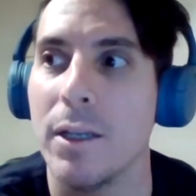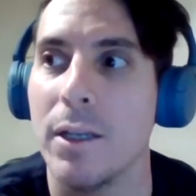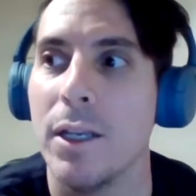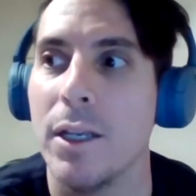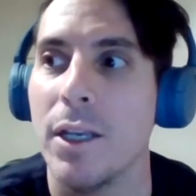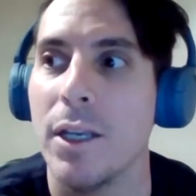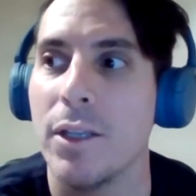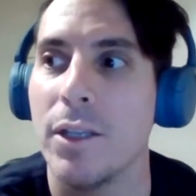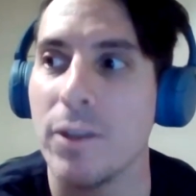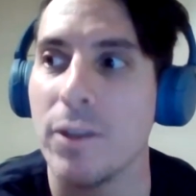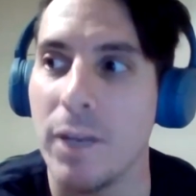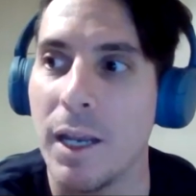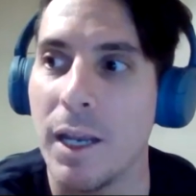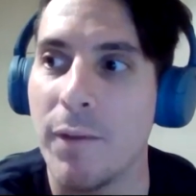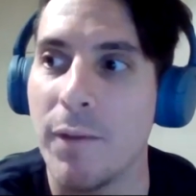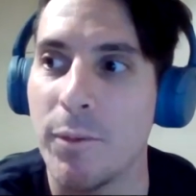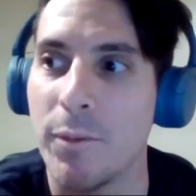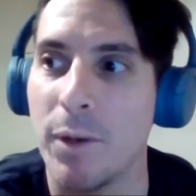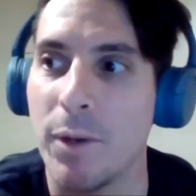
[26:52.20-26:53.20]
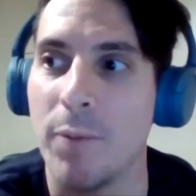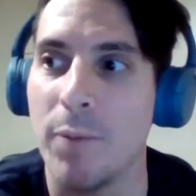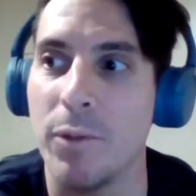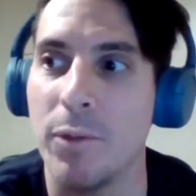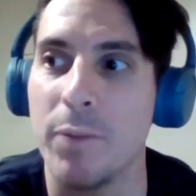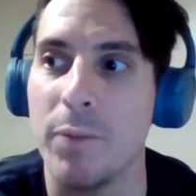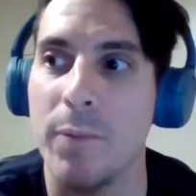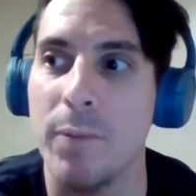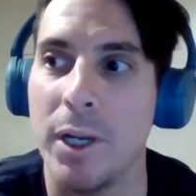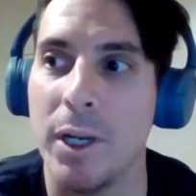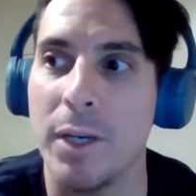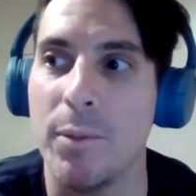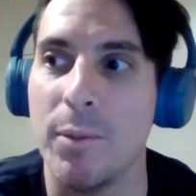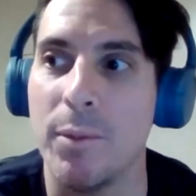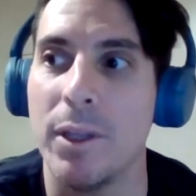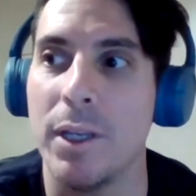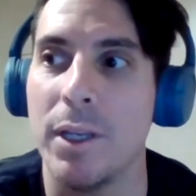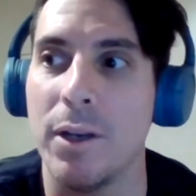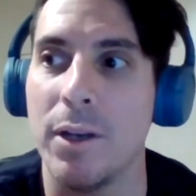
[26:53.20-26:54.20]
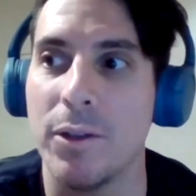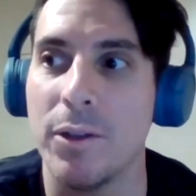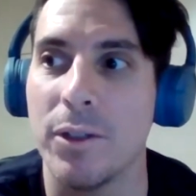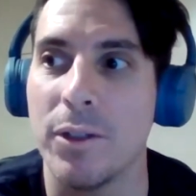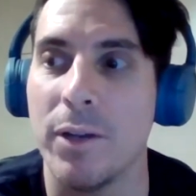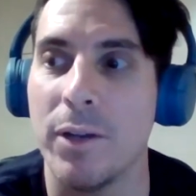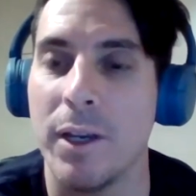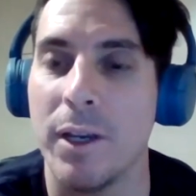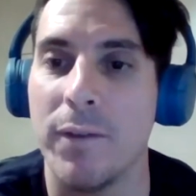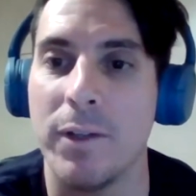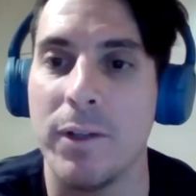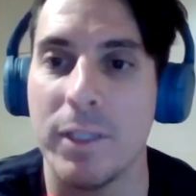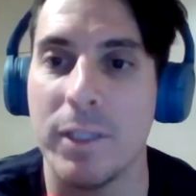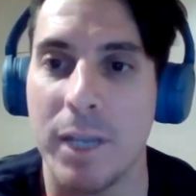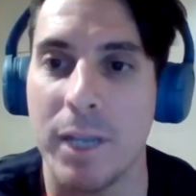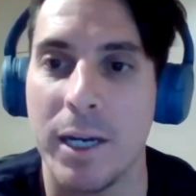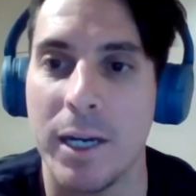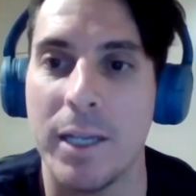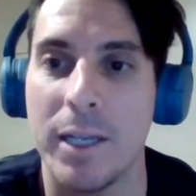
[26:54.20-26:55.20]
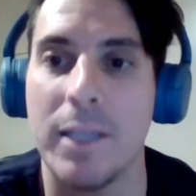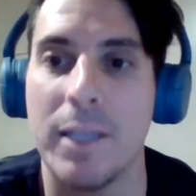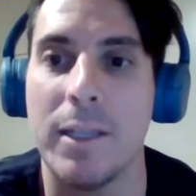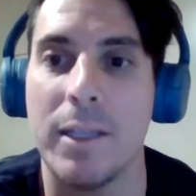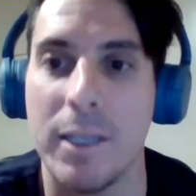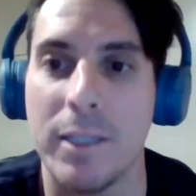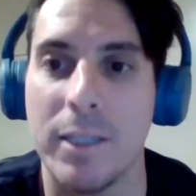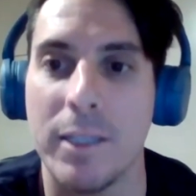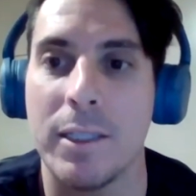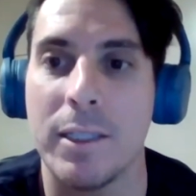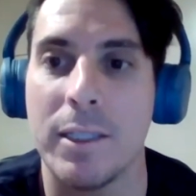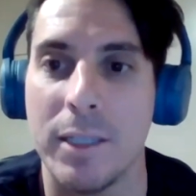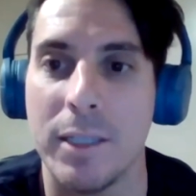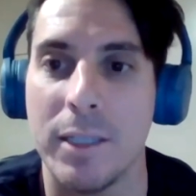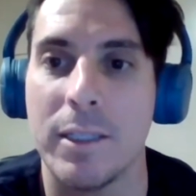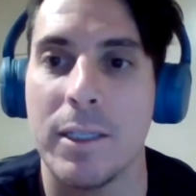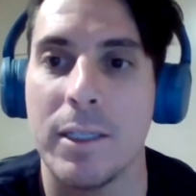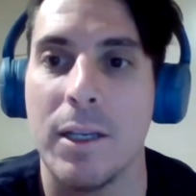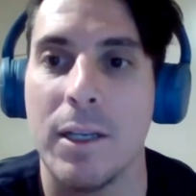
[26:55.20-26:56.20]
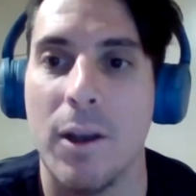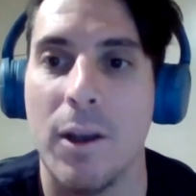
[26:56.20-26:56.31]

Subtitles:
so they have a problem with money, but they also have anxiety, this,